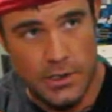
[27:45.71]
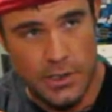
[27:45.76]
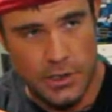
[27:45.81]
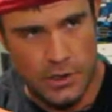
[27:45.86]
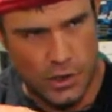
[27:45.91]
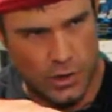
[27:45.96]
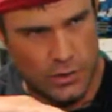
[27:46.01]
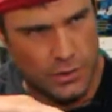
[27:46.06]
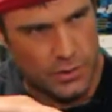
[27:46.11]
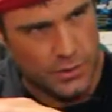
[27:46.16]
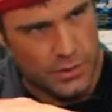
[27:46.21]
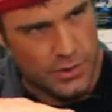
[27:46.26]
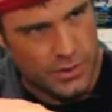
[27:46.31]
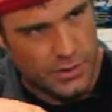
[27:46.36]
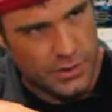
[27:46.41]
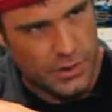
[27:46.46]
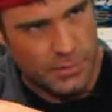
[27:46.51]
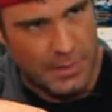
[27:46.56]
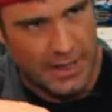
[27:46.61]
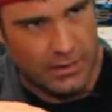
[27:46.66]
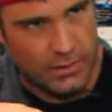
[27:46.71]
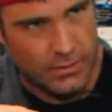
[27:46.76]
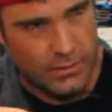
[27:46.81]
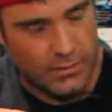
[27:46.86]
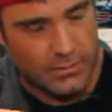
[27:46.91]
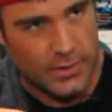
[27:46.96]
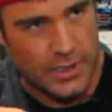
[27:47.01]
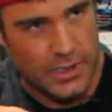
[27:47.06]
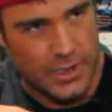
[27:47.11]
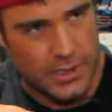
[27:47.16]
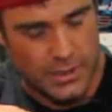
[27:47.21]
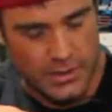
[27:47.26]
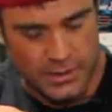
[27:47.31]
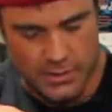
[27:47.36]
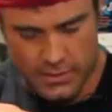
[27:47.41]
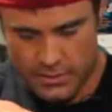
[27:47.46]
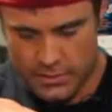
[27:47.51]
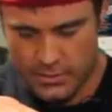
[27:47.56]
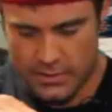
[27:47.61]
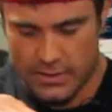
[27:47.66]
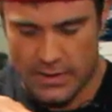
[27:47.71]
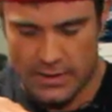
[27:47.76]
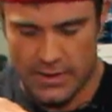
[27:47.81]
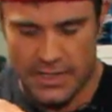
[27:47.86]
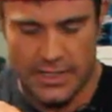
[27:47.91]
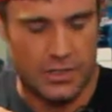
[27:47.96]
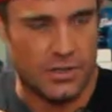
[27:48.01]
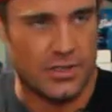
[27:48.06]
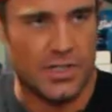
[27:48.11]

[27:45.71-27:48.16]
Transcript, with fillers: you turn those spinal, then